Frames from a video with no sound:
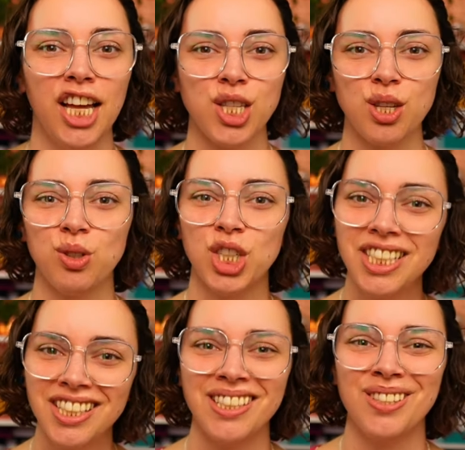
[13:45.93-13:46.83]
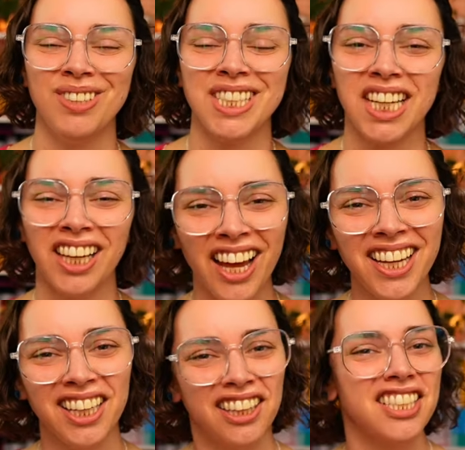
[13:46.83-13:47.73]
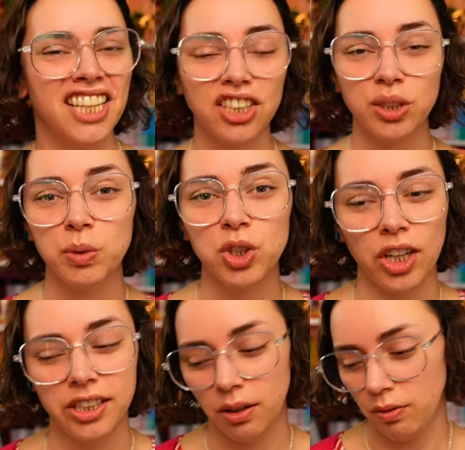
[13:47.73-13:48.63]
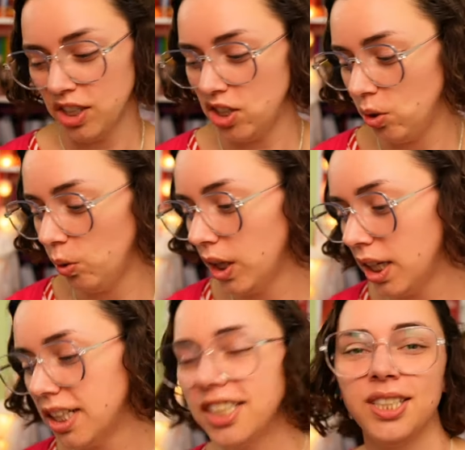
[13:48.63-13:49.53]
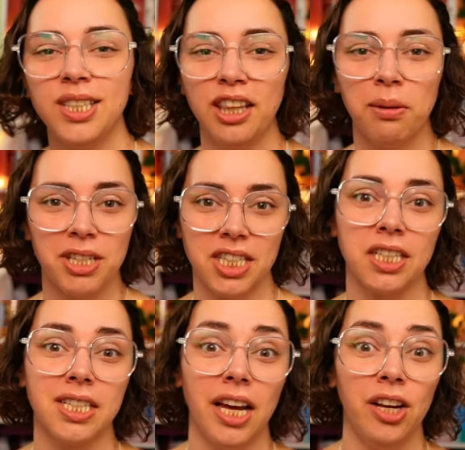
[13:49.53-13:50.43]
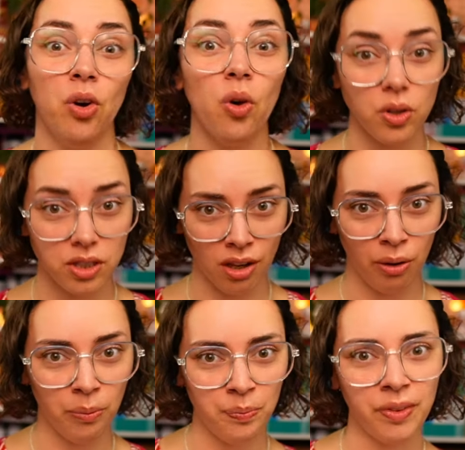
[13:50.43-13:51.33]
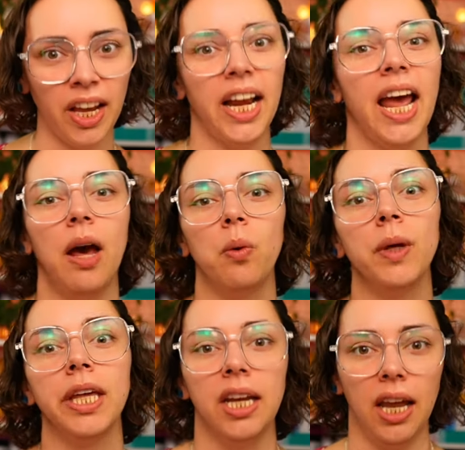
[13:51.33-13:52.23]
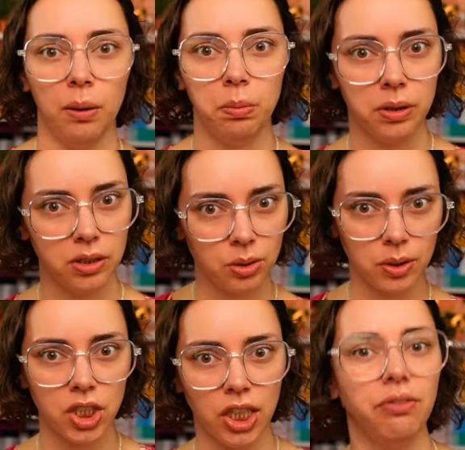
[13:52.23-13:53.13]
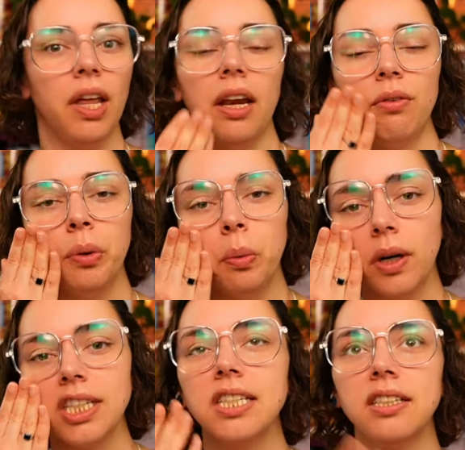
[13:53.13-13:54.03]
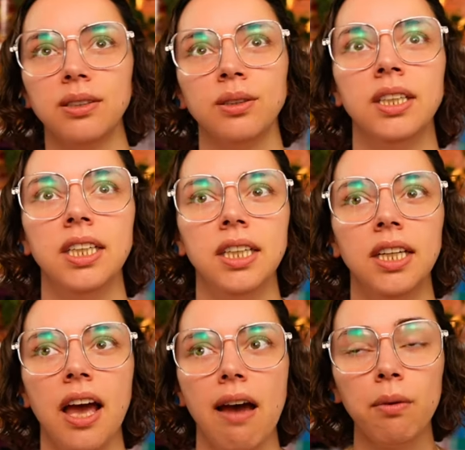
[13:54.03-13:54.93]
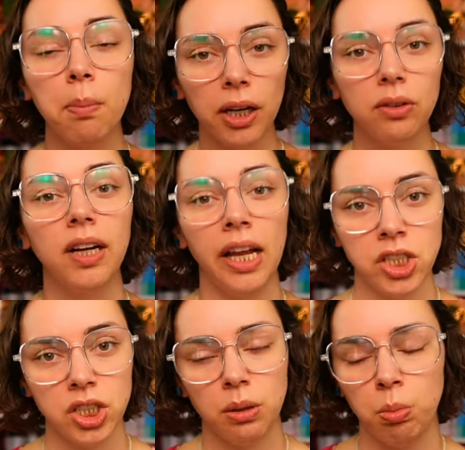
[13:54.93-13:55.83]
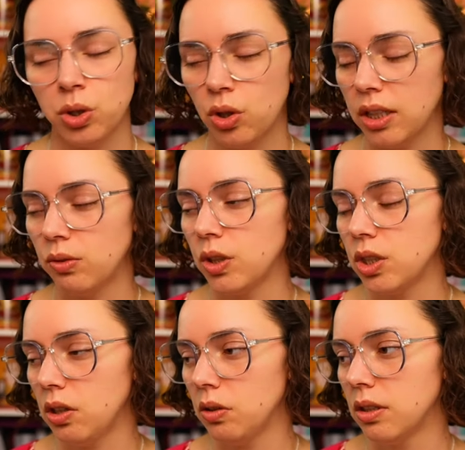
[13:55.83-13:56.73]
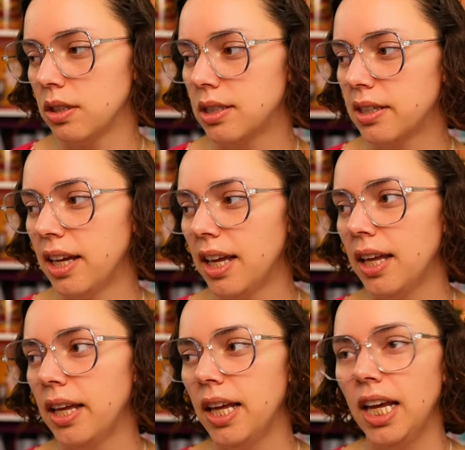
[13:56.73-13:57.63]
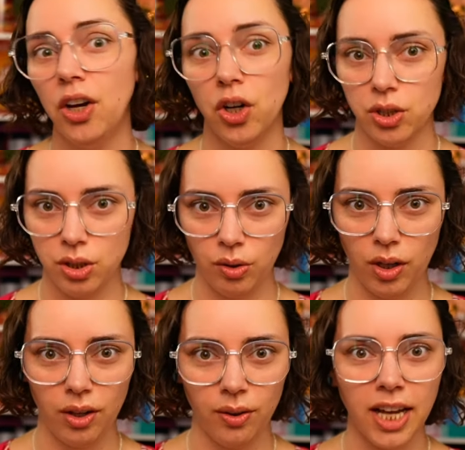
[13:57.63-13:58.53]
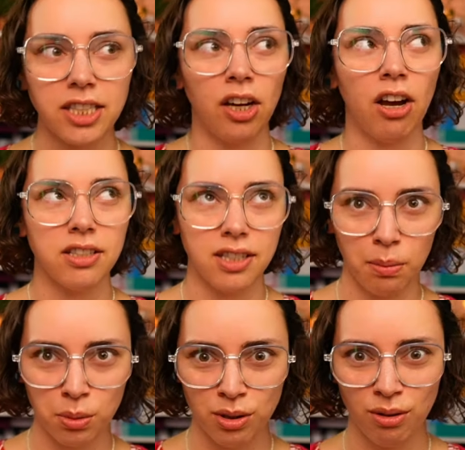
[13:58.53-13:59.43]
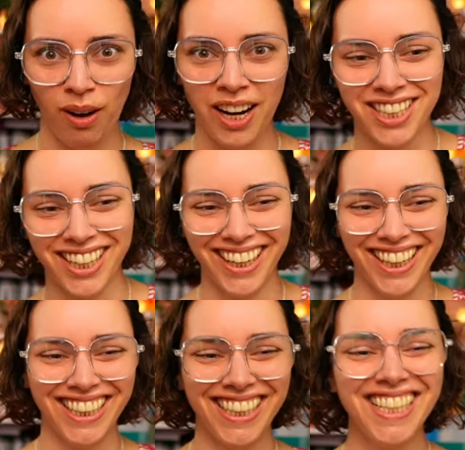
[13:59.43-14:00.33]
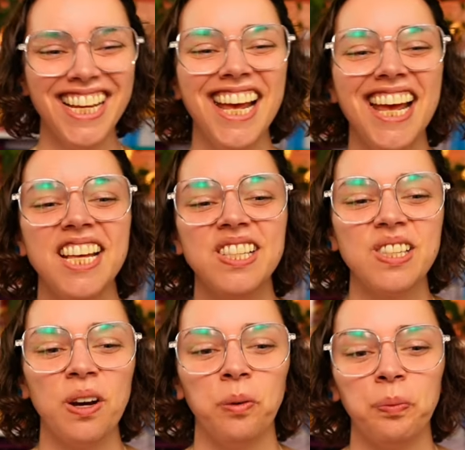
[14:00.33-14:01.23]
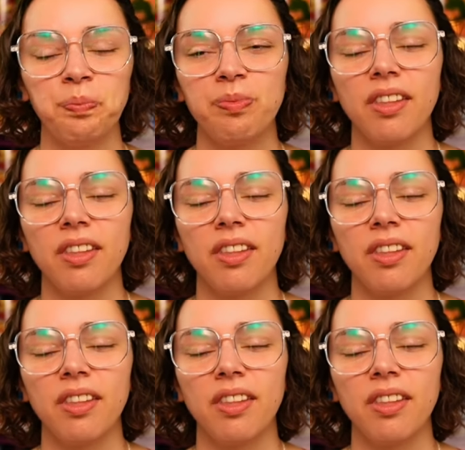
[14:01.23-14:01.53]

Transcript: And so she sees them as delight. And the session was trying to convince you to see them as a delight also, and how we can help to achieve that if we want to have a better relationship with transfer students in our studio as a concept, right? So